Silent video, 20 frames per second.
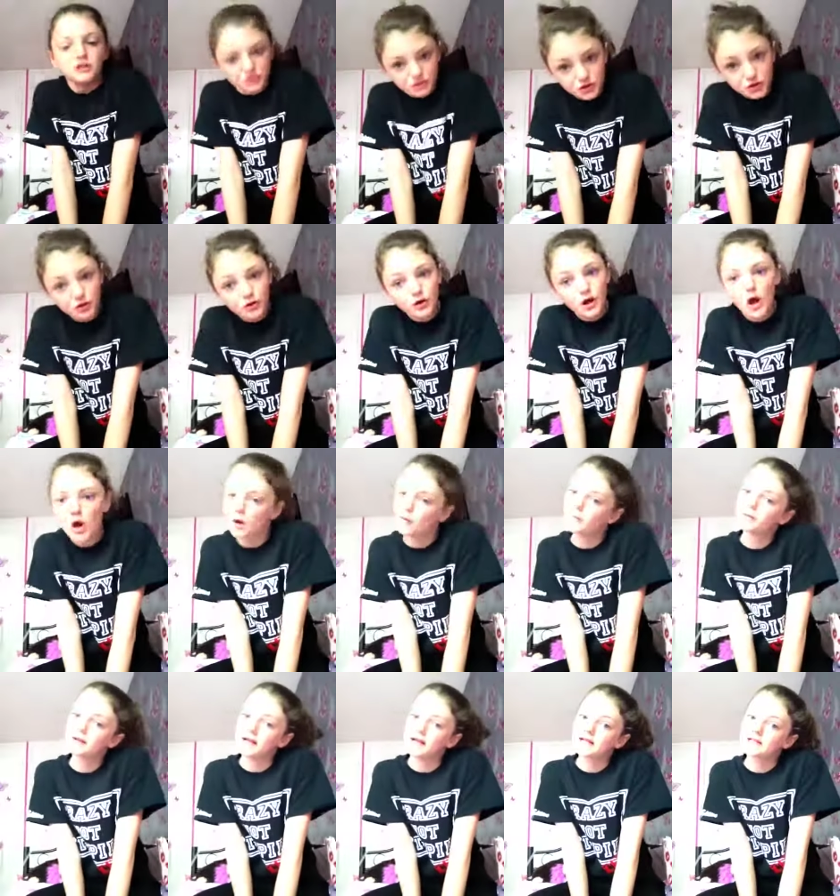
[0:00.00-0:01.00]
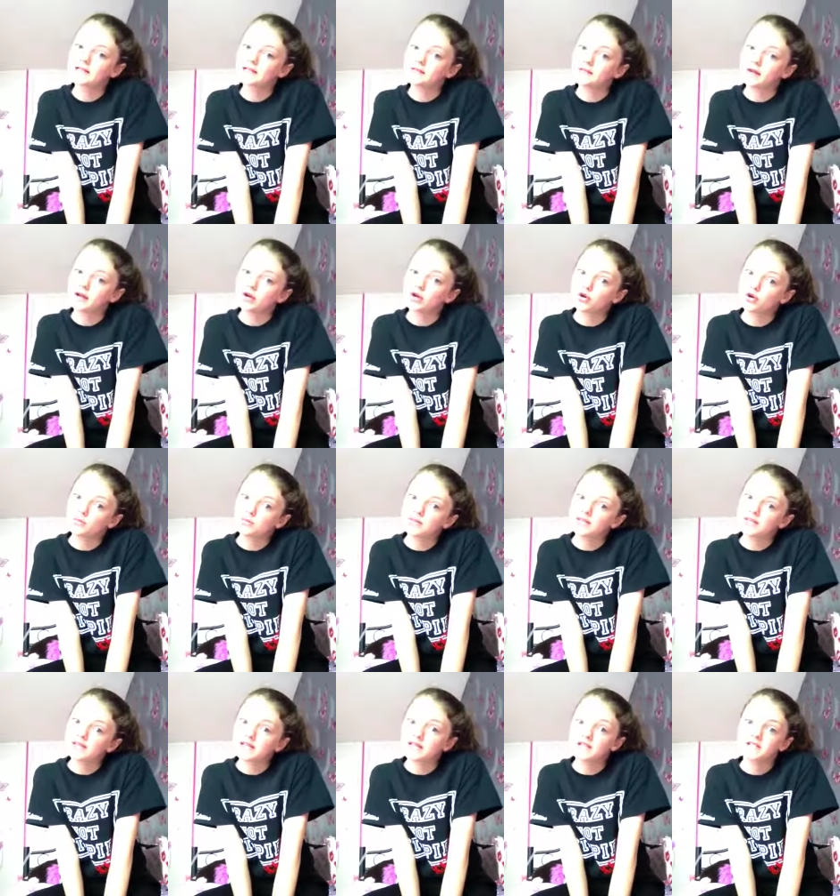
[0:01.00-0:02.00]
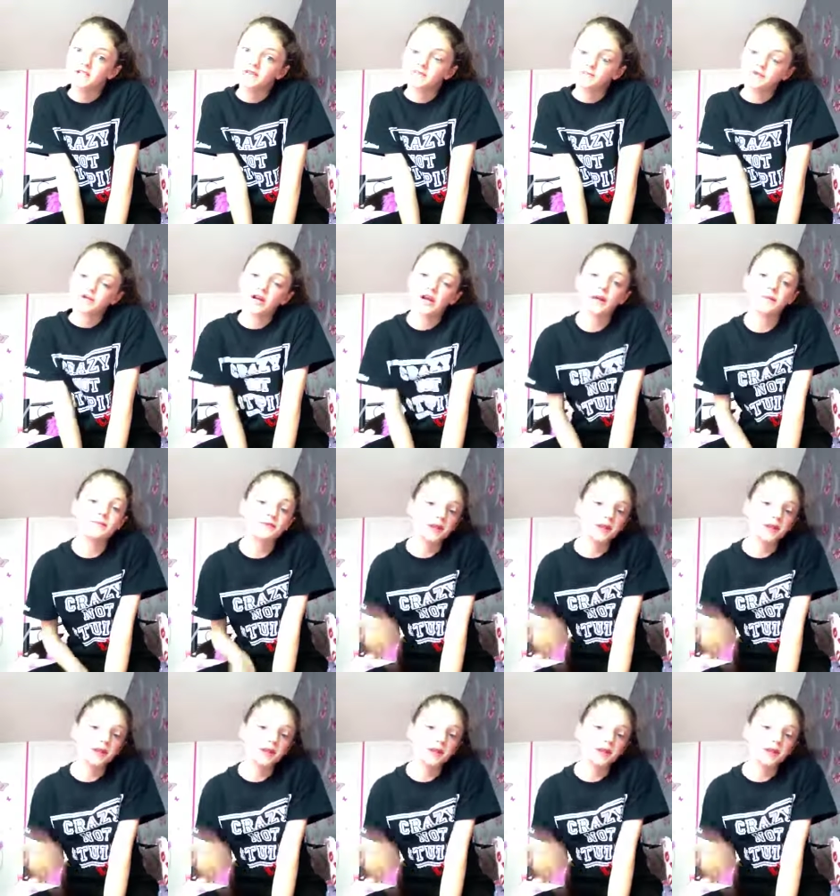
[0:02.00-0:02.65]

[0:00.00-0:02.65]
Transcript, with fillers: So I hope you liked this video. Please like, subscribe,